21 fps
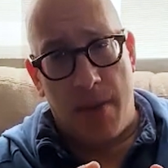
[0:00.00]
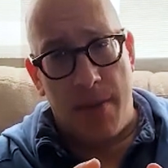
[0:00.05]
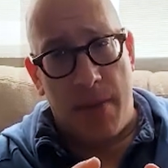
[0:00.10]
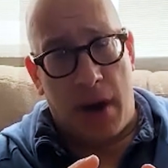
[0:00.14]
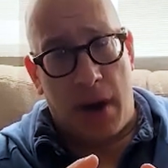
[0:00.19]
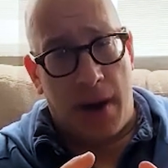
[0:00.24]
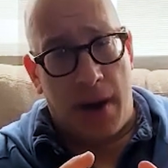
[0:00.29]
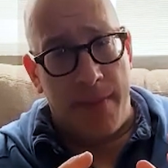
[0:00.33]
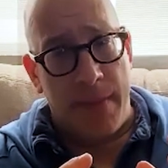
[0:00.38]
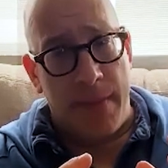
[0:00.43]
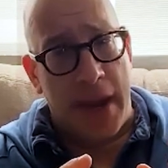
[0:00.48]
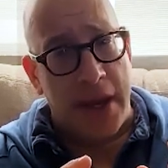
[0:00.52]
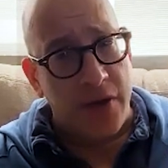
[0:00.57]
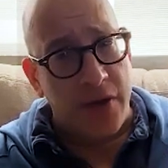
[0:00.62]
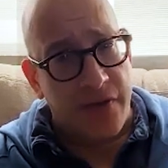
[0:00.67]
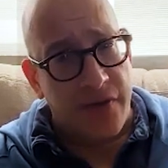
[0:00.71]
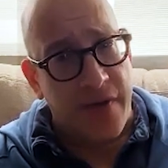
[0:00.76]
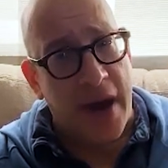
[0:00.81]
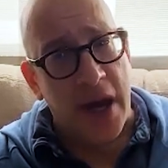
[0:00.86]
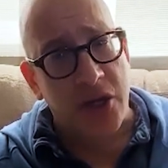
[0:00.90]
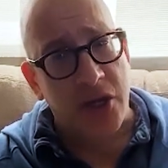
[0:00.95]

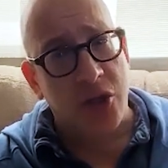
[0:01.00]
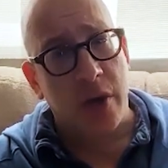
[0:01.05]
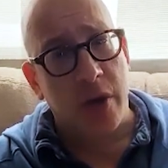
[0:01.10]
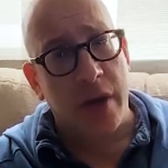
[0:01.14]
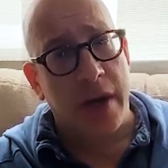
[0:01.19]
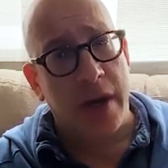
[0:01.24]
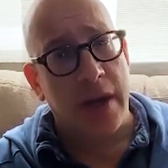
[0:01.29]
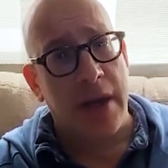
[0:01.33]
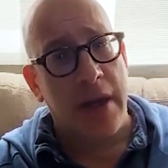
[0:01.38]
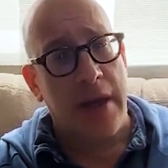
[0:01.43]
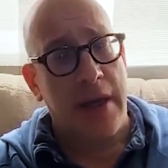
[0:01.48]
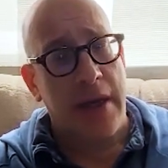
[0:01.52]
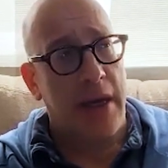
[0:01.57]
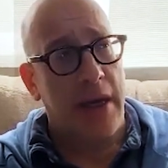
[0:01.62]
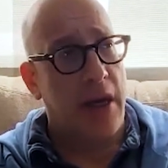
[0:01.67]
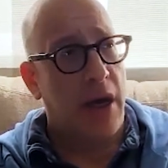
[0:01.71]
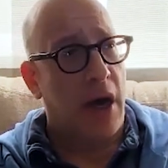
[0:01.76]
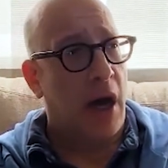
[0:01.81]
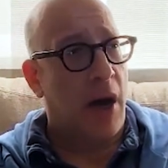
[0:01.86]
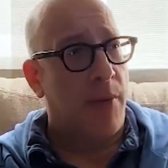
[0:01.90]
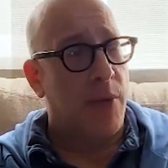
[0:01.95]
manufacturing,
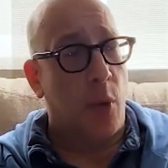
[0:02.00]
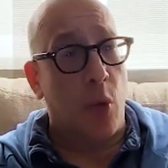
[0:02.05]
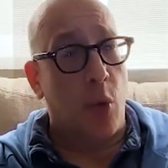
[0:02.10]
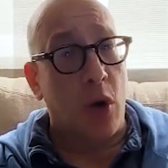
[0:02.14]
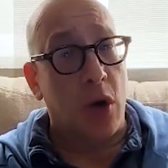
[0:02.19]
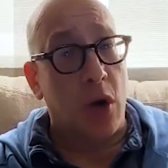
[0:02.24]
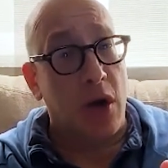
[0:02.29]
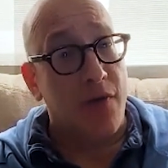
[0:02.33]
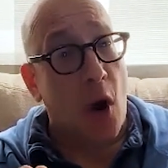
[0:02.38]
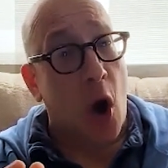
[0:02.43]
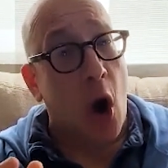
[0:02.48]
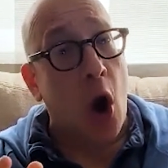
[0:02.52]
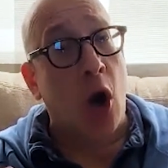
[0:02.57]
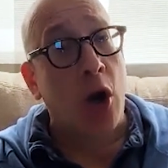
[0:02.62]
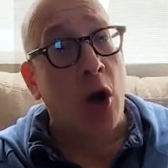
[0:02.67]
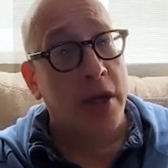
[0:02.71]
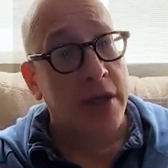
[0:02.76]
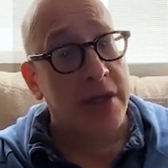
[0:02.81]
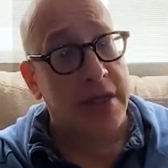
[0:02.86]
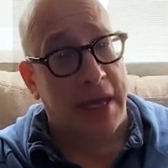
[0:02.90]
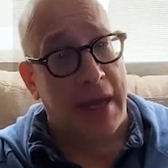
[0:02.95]
the work of
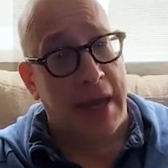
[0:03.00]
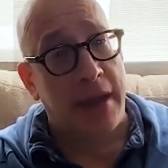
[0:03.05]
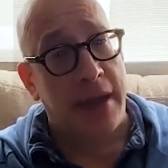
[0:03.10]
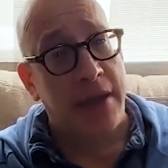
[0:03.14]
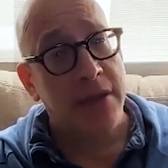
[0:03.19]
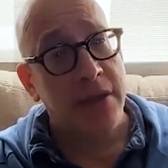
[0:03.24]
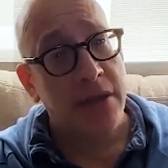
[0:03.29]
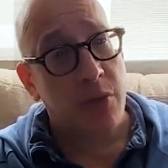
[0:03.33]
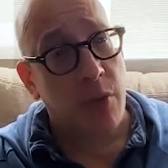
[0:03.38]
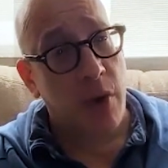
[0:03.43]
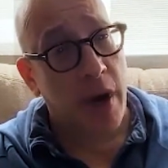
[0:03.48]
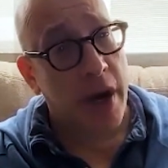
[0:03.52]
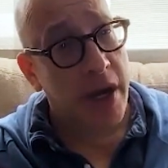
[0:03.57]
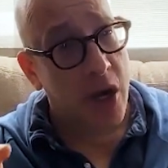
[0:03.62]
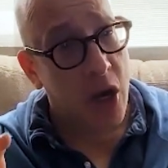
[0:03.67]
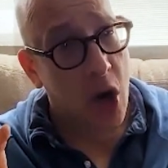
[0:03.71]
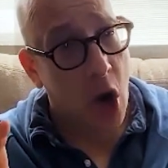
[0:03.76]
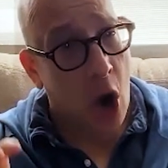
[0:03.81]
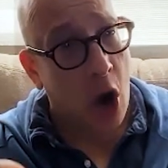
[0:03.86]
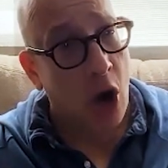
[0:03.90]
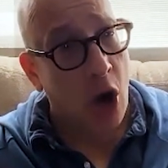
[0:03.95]
artisans, right?
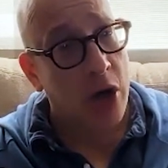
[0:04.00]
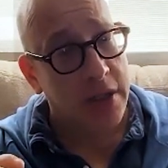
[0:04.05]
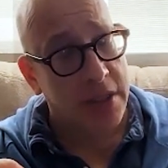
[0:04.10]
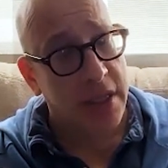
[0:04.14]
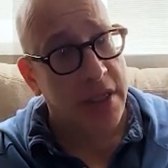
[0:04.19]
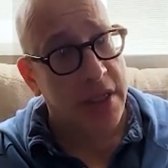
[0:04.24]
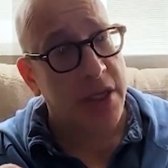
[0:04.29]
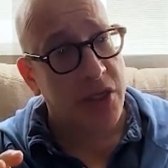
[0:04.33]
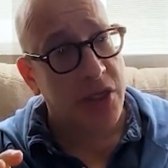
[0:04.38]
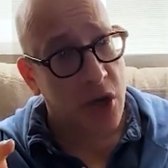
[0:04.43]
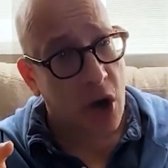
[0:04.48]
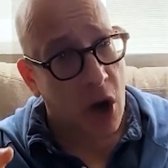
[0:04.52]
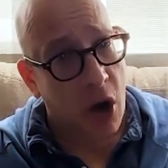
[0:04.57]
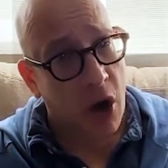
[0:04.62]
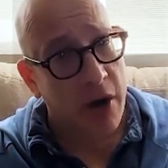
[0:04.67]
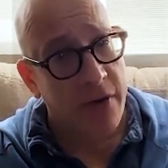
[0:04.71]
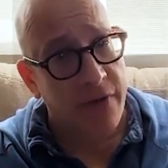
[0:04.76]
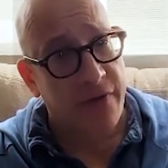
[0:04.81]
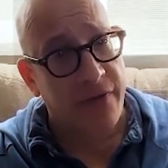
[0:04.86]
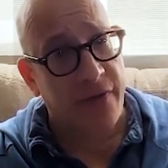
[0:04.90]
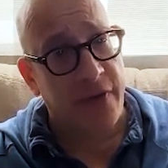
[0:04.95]
An artisan is an
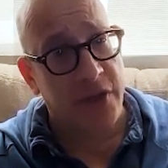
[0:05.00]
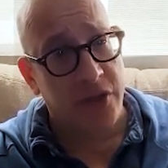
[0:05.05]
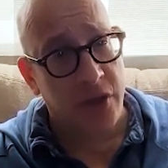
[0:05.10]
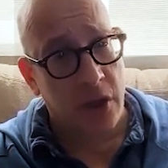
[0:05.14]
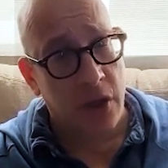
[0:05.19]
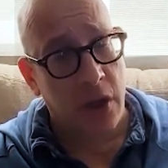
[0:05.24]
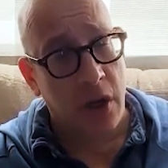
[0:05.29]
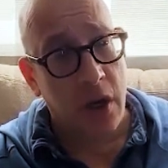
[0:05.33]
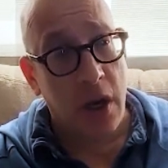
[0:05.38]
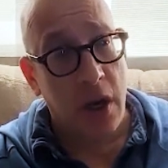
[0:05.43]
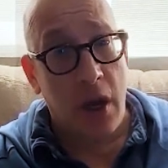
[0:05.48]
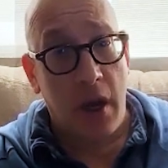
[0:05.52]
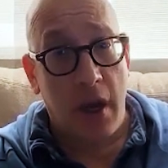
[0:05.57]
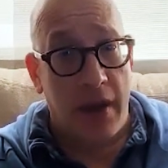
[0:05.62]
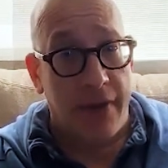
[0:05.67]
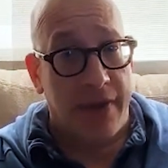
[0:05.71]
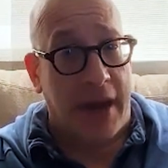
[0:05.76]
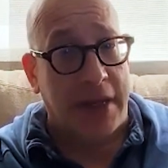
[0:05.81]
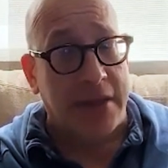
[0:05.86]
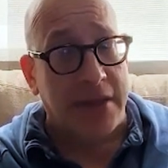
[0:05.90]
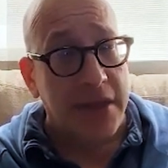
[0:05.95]
artificer.
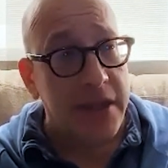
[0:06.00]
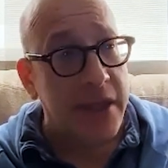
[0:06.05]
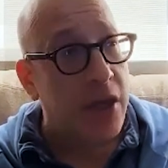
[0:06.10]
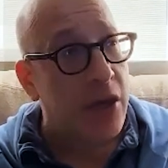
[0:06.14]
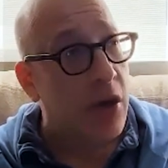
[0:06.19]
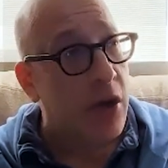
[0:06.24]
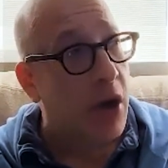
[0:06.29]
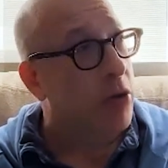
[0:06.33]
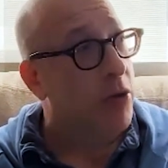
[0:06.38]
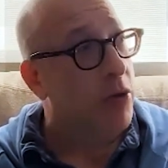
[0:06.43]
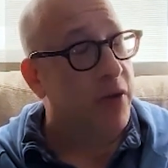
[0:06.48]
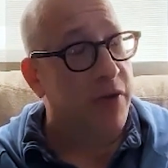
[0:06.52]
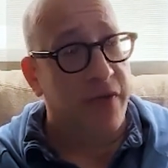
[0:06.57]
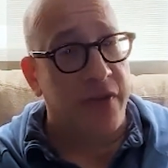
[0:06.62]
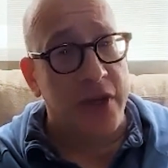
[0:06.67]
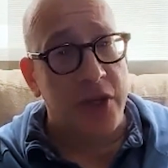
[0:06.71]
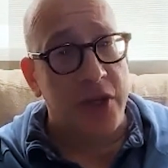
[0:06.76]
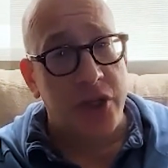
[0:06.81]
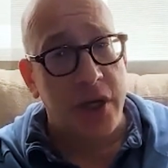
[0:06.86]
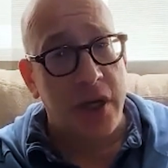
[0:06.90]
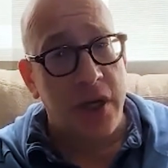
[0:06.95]
That's Leonardo da
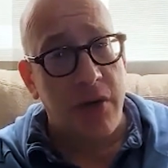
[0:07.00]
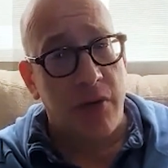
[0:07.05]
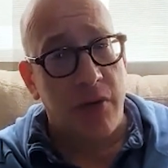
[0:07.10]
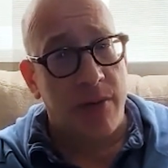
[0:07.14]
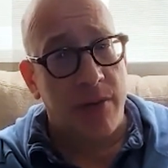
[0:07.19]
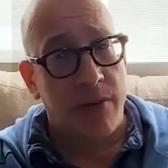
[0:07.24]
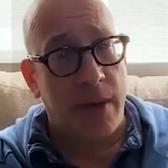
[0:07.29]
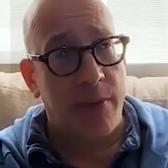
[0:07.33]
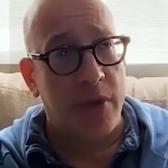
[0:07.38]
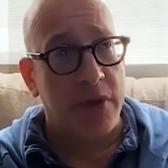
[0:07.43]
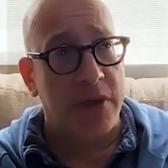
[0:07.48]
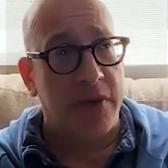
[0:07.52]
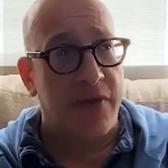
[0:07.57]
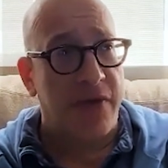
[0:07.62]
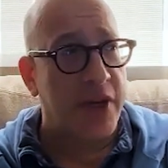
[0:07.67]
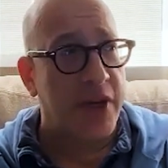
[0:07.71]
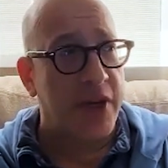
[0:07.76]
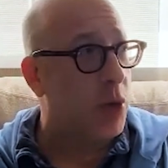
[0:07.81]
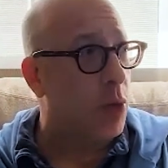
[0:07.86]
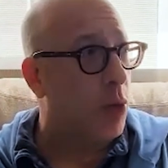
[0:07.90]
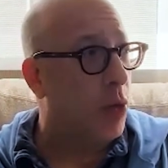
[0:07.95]
Vinci. Remember, da
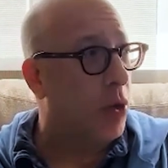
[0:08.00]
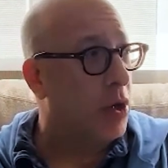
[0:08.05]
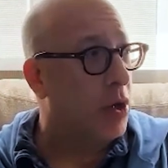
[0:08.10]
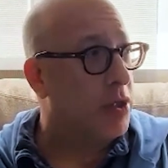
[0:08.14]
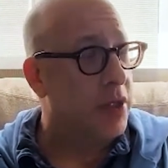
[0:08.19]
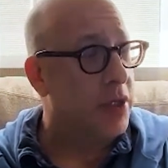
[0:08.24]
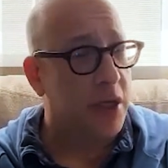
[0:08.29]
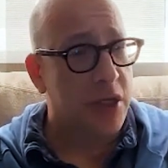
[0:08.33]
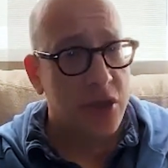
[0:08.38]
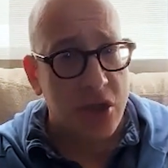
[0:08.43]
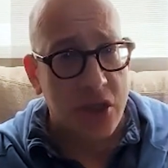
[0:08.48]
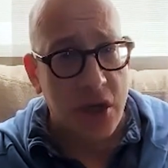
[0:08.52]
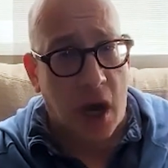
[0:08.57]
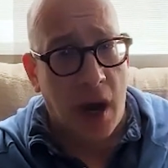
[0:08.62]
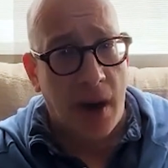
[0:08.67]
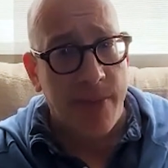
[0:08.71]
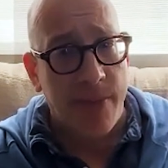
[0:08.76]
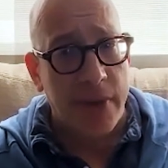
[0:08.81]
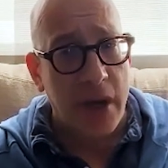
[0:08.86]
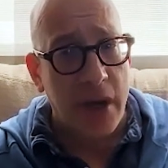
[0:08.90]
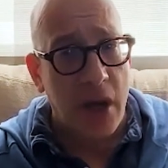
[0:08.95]
Vinci works in a
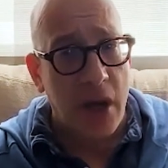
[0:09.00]
shop.